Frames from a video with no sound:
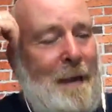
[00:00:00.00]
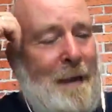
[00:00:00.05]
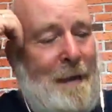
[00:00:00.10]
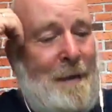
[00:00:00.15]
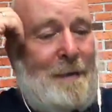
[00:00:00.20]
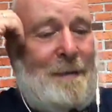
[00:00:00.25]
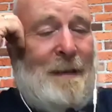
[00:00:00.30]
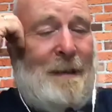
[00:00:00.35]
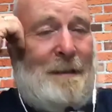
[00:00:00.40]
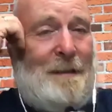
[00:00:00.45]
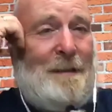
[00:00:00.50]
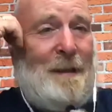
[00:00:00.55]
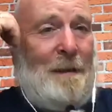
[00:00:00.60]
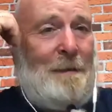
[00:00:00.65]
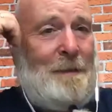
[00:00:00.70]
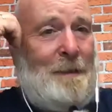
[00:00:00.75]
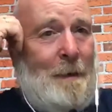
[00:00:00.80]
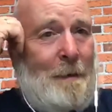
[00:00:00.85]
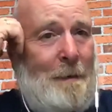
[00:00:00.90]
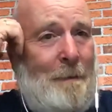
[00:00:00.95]
because that's
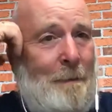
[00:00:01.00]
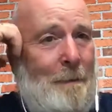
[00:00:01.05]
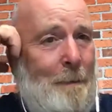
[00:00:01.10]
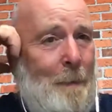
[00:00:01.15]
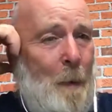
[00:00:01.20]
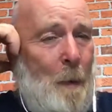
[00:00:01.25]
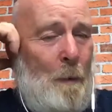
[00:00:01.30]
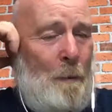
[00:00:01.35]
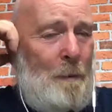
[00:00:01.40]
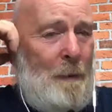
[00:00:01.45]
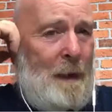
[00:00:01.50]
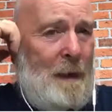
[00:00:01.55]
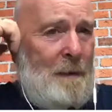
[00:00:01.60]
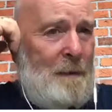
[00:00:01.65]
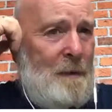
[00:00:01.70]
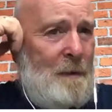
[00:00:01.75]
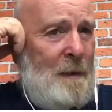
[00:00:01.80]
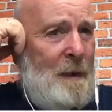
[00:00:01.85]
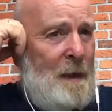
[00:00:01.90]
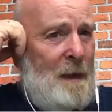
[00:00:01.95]
so important how
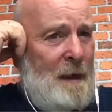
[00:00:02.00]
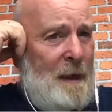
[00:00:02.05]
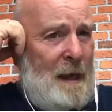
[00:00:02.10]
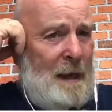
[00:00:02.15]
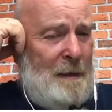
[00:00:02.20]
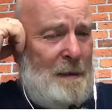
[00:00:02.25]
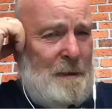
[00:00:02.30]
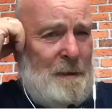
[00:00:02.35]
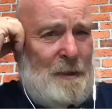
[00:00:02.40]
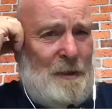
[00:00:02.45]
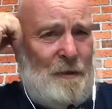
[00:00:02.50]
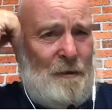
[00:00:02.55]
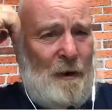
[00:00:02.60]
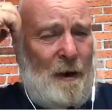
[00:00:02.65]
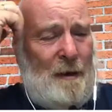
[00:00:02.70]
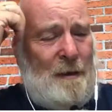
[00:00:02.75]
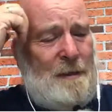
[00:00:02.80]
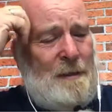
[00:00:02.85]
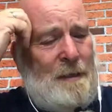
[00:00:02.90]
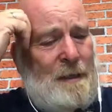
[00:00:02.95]
you
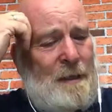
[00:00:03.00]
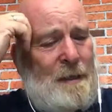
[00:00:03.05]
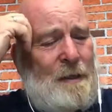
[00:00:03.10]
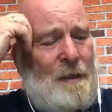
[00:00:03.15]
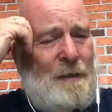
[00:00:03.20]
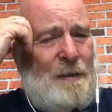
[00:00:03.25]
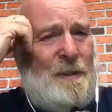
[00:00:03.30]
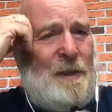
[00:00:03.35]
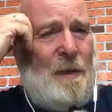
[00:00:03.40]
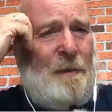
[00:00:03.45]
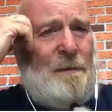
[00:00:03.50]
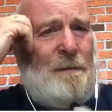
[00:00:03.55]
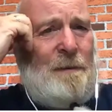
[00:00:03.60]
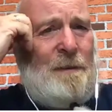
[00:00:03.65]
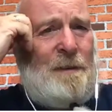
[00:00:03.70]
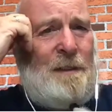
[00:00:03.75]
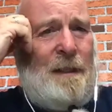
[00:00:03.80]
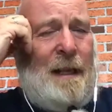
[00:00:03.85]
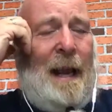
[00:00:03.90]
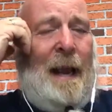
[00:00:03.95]
instruct
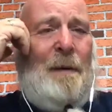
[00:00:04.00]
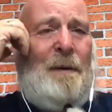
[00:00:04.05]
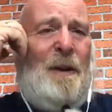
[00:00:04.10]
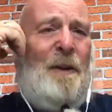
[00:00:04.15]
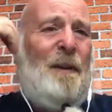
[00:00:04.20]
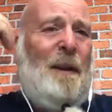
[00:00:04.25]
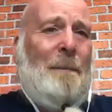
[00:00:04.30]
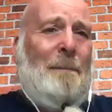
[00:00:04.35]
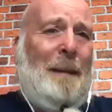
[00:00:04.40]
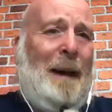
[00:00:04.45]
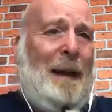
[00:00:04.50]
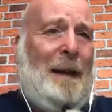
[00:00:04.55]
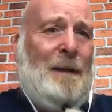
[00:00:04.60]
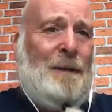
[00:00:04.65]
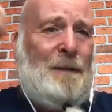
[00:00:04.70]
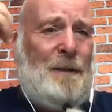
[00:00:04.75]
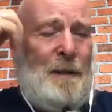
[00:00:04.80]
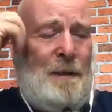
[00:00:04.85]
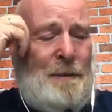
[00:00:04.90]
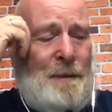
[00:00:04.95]
consultants and how you then
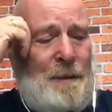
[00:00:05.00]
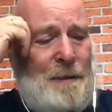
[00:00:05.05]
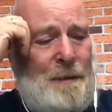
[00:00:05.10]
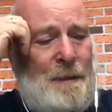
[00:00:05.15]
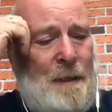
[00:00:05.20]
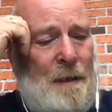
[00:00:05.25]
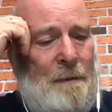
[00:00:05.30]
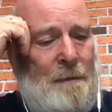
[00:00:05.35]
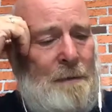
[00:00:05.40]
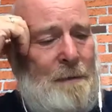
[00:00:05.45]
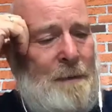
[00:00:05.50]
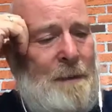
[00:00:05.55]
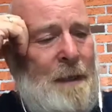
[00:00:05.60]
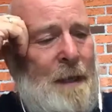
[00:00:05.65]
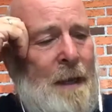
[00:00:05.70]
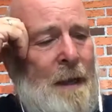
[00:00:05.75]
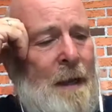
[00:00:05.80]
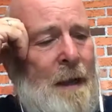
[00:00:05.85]
manage those consultants.